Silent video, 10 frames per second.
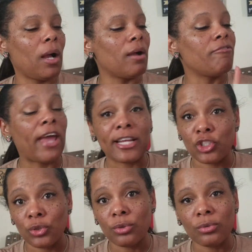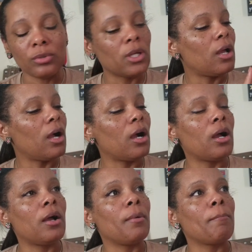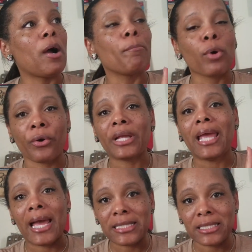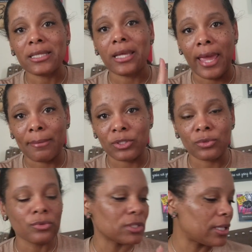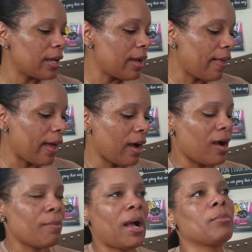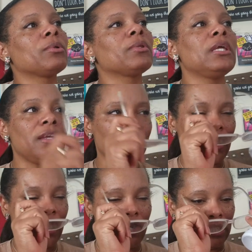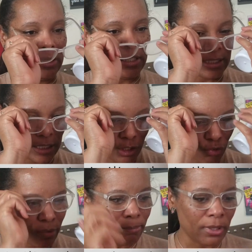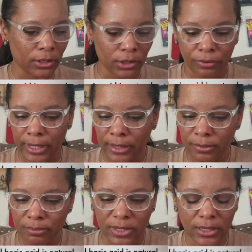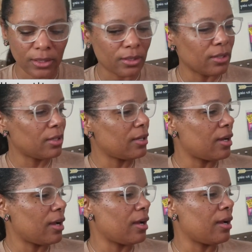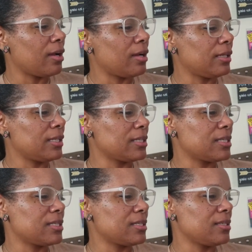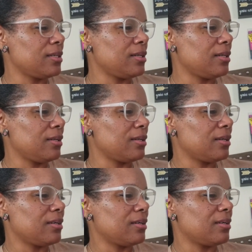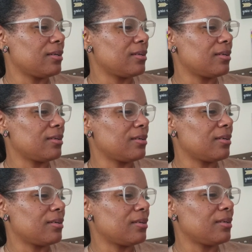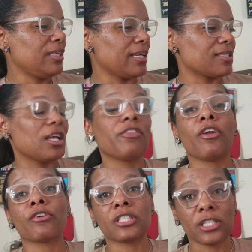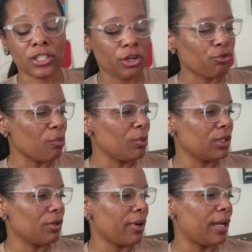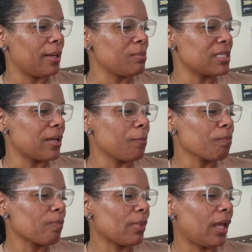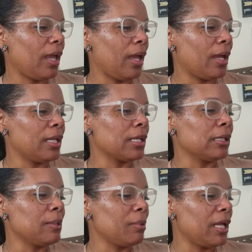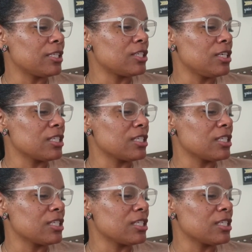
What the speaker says: vaginal boric acid capsules. I believe they are 600 milligrams. Let's see. Yes, they are 600 milligrams, and it eliminates yeast